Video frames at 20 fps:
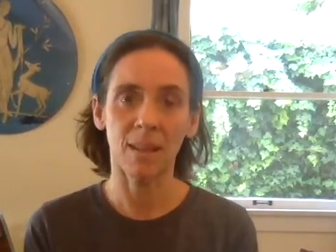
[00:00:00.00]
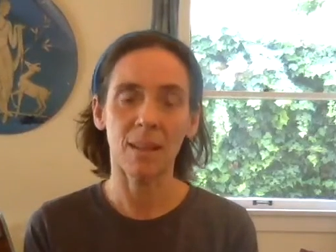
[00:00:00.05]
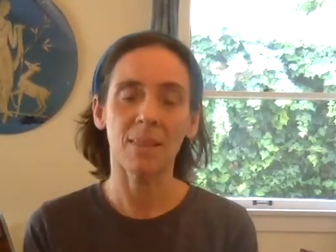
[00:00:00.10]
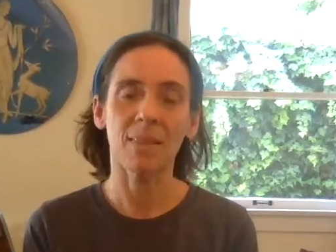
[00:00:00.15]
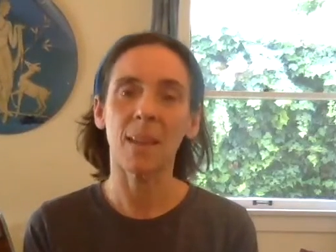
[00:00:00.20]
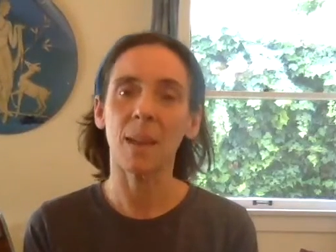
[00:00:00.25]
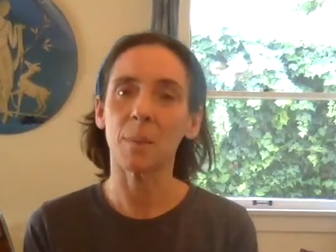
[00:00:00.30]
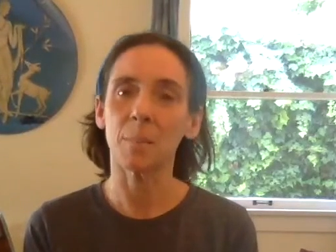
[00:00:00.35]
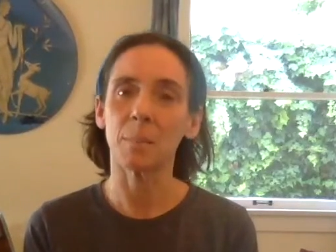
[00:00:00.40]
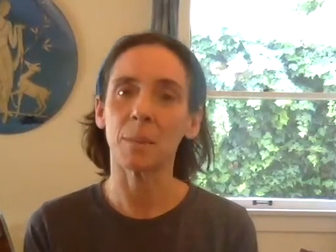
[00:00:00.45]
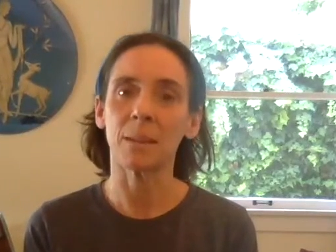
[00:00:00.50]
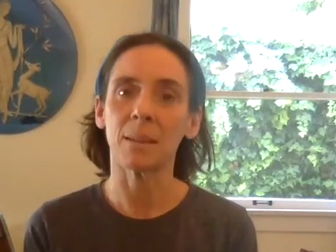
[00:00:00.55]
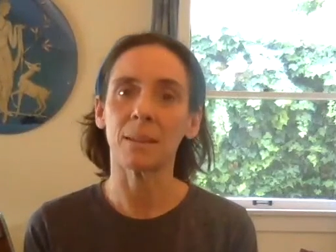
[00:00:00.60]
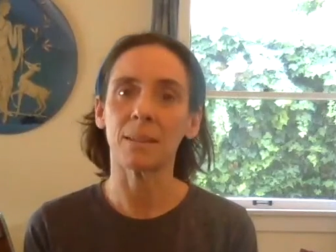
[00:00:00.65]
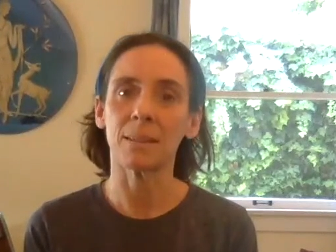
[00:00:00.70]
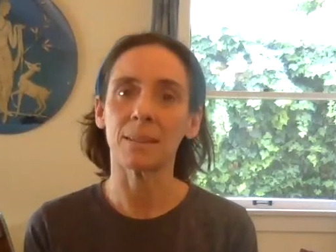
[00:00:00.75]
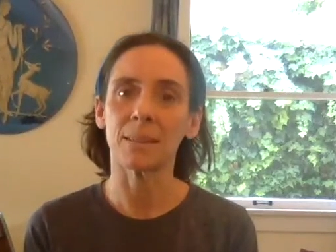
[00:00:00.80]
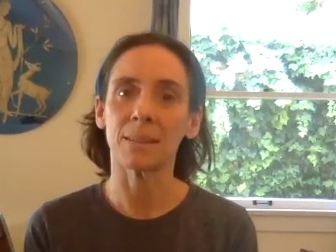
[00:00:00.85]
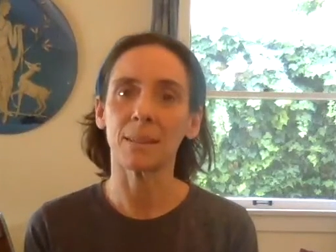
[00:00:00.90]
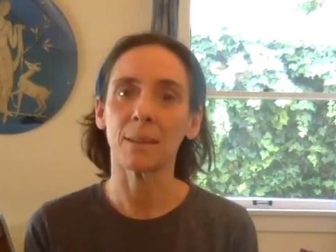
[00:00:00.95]
That
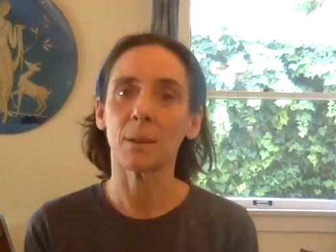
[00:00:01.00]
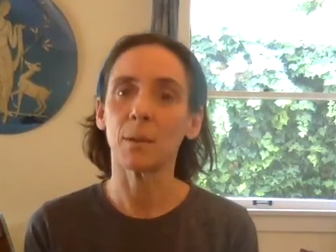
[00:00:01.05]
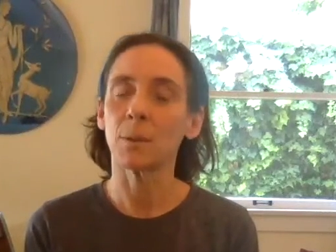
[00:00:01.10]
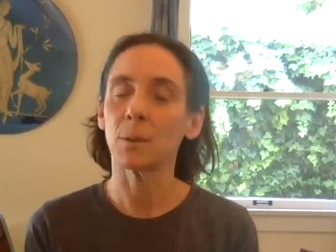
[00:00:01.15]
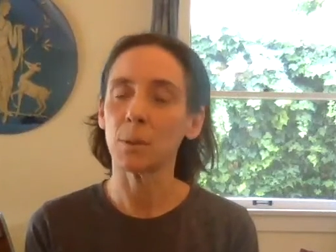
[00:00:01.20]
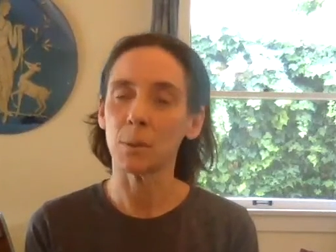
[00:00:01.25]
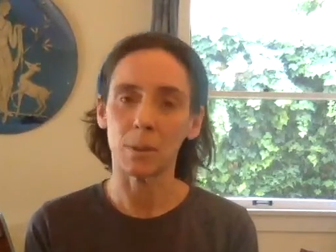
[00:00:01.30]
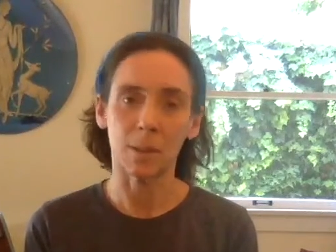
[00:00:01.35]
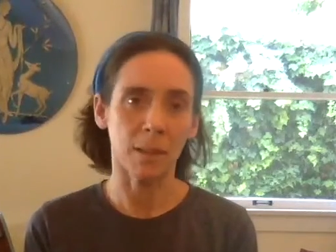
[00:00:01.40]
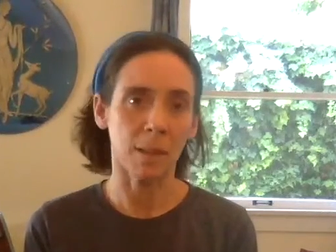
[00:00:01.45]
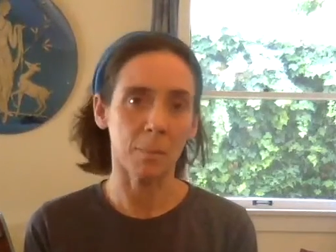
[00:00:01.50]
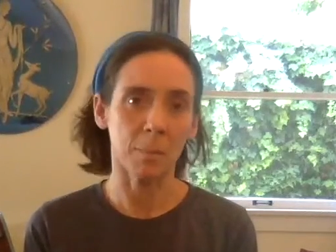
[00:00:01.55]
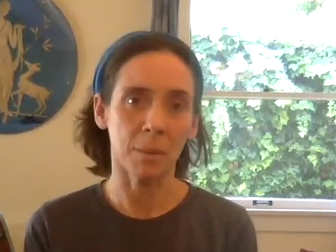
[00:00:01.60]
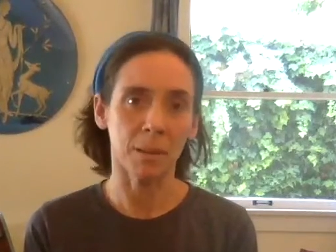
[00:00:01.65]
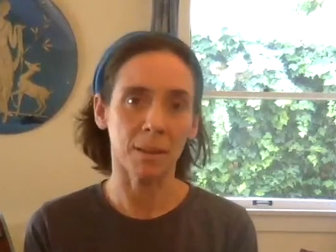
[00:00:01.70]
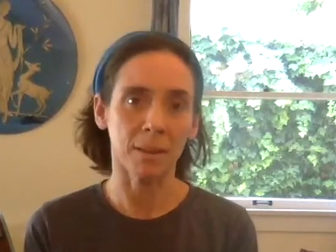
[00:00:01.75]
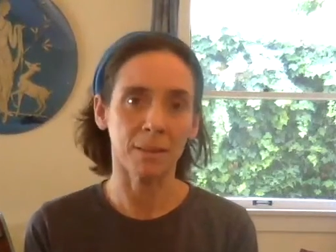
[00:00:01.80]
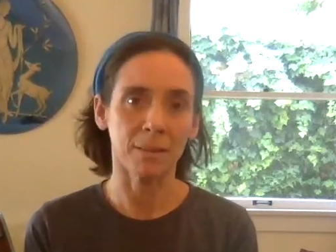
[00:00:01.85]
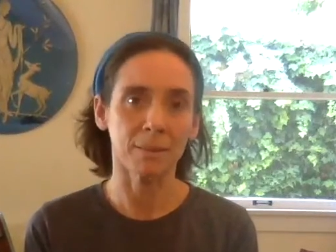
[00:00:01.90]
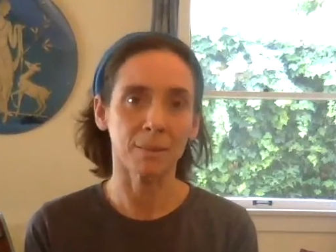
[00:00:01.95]
means no
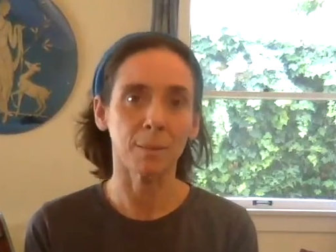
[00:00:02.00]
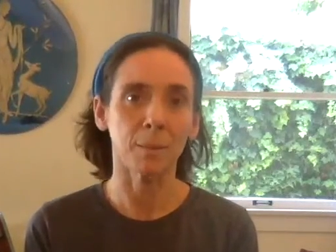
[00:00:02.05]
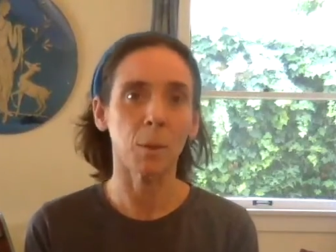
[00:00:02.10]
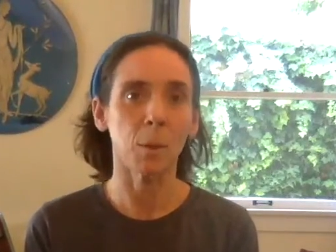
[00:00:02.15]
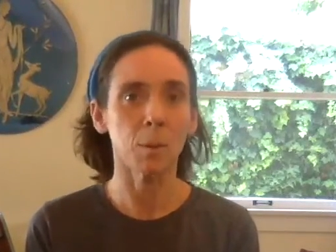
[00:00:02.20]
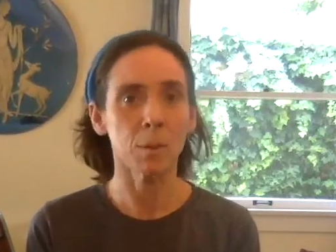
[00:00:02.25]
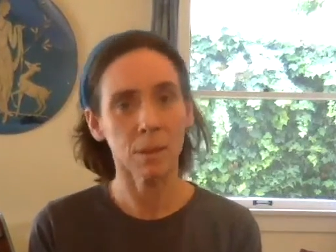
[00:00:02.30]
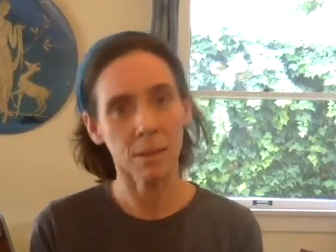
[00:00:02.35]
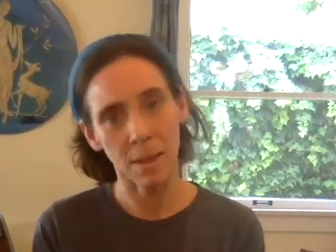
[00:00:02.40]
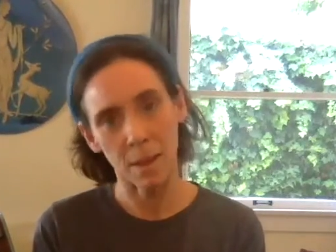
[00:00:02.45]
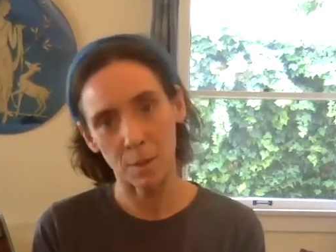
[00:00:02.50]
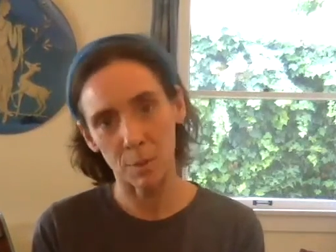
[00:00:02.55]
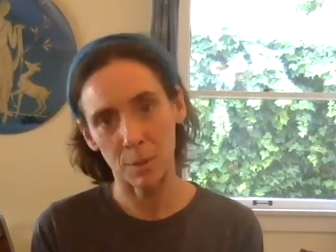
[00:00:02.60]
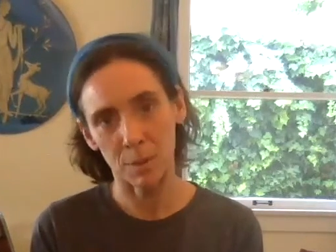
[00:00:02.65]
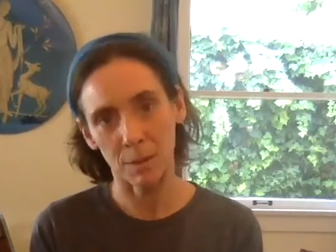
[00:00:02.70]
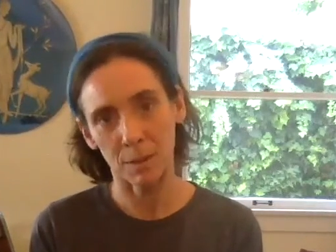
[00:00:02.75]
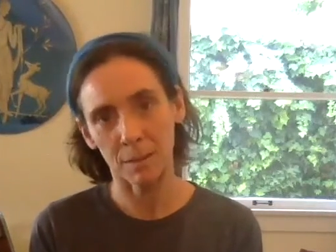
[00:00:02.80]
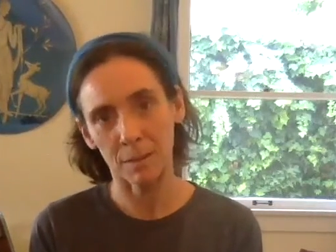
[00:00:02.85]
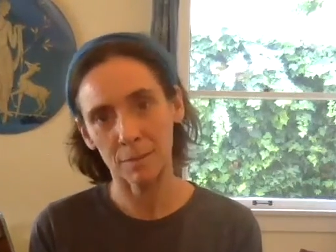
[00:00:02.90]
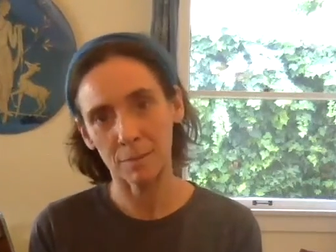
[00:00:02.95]
slumping, no
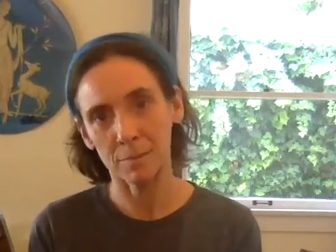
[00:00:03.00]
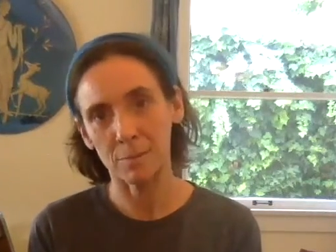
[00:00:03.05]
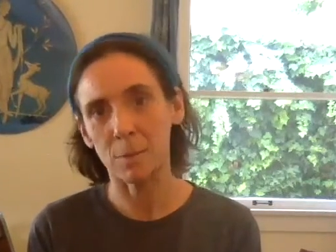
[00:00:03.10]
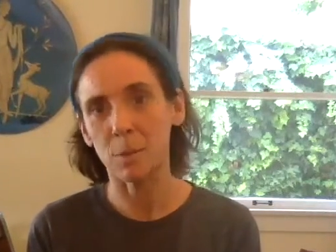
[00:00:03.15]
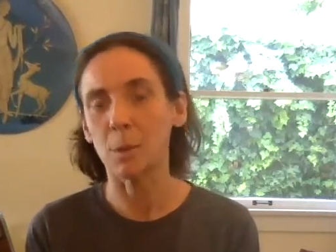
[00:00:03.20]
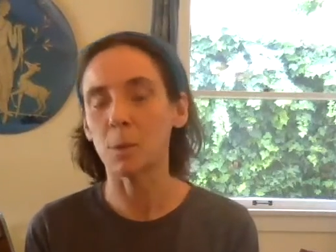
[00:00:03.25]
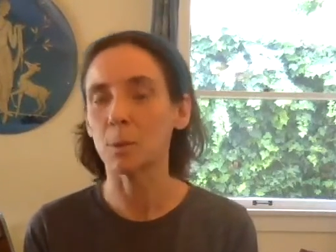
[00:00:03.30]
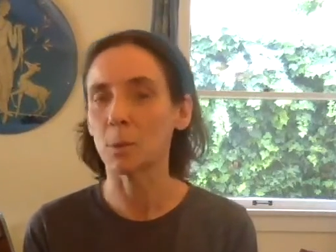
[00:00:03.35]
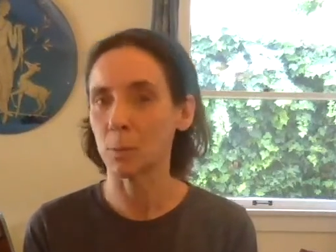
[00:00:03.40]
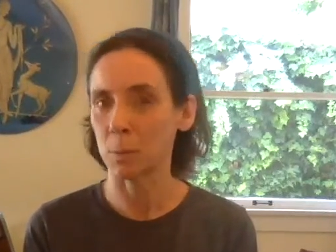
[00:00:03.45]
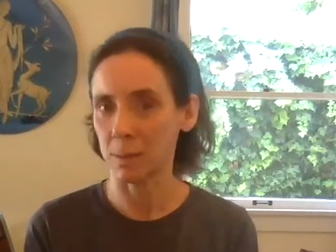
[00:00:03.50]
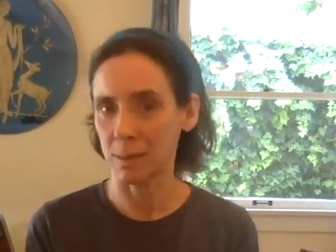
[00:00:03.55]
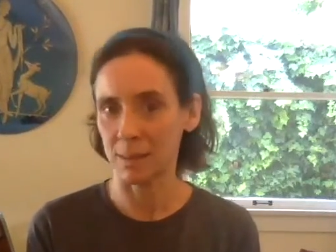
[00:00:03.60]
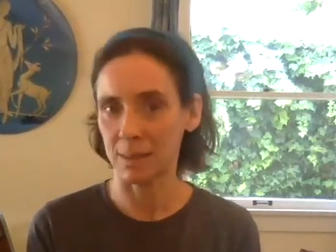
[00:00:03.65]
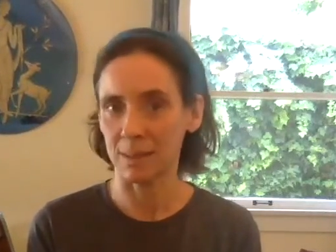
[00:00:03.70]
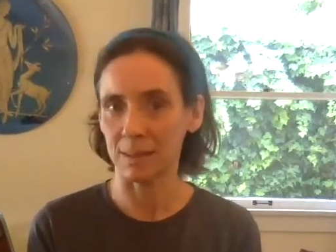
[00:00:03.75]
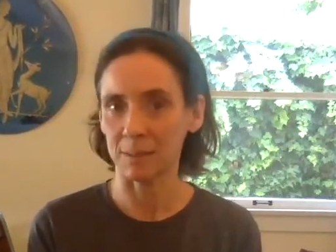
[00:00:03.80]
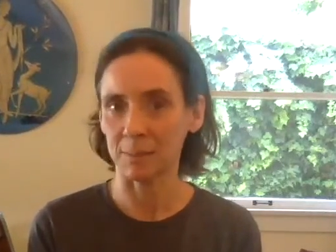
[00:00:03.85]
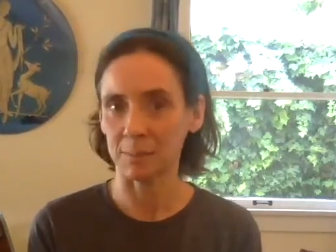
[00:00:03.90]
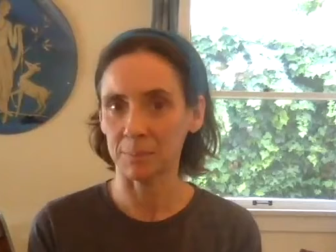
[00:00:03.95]
slouching, no twisting.